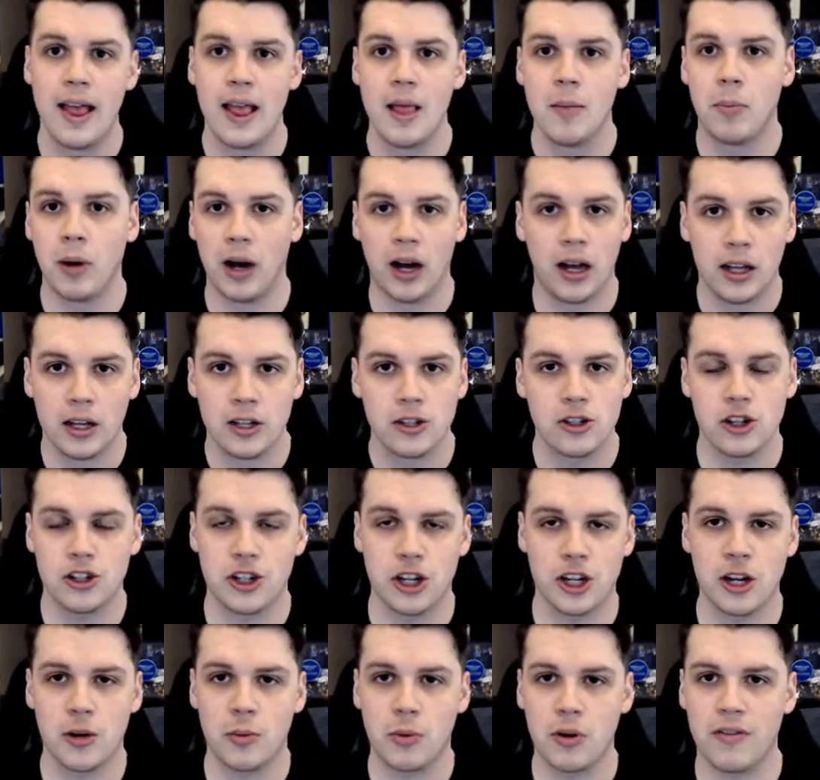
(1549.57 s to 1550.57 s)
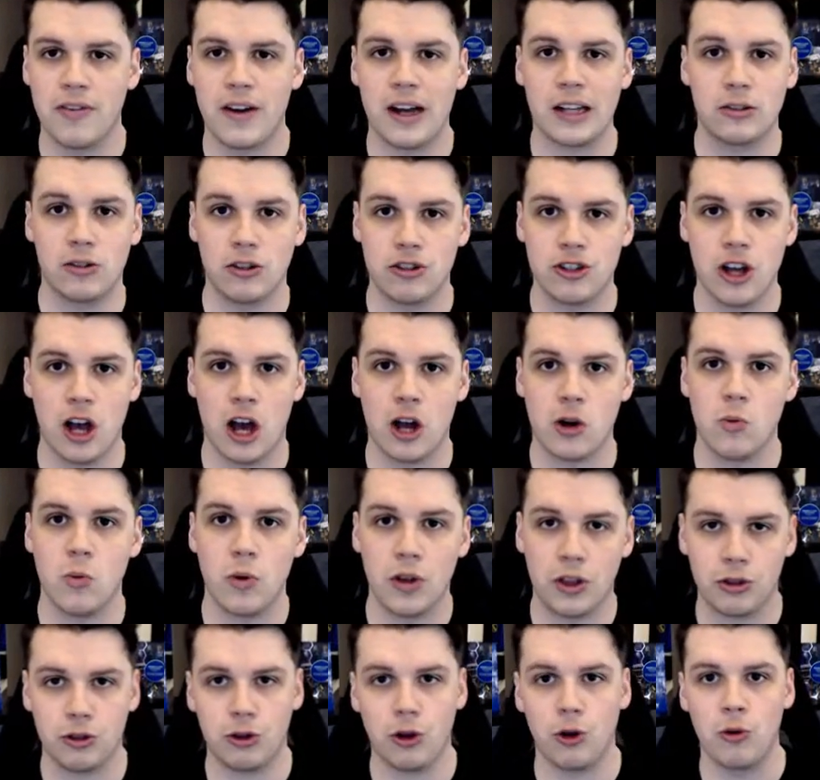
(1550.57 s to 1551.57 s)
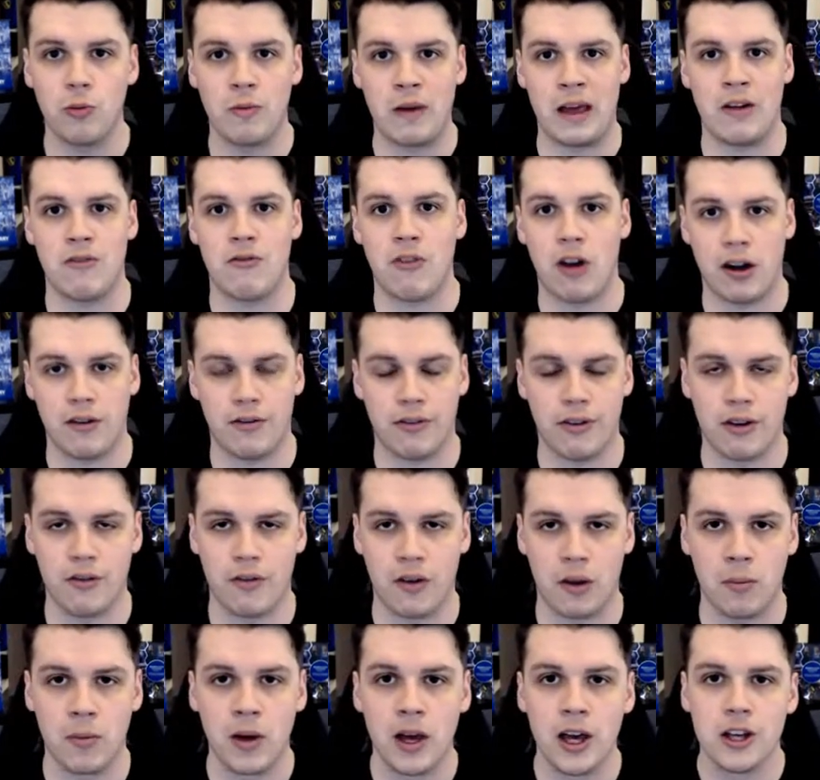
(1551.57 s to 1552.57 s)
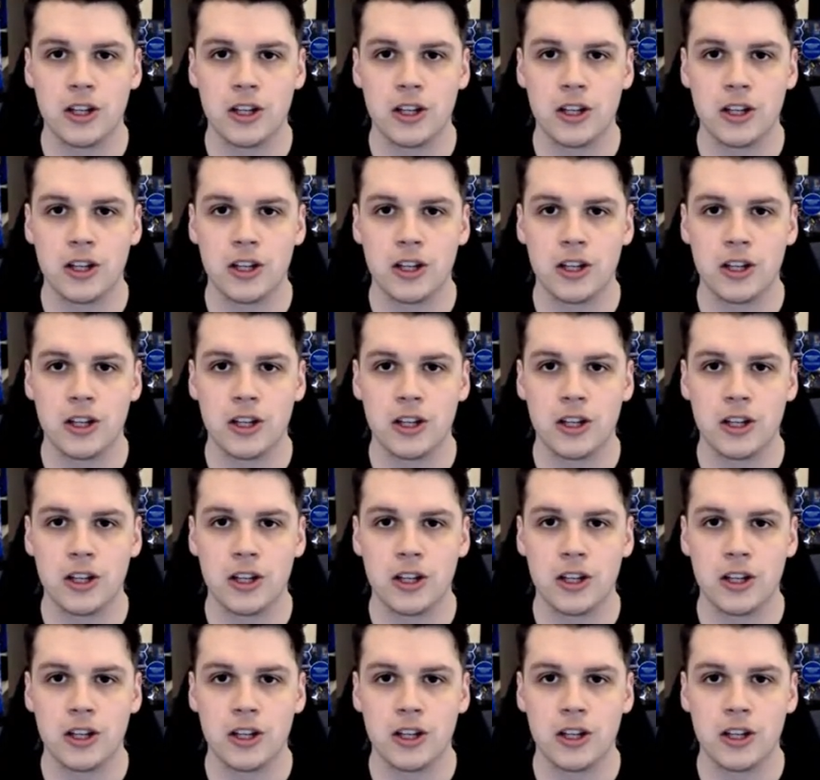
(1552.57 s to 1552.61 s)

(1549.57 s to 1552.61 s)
But Jorginho would have had to turn with 2 men right in front of him.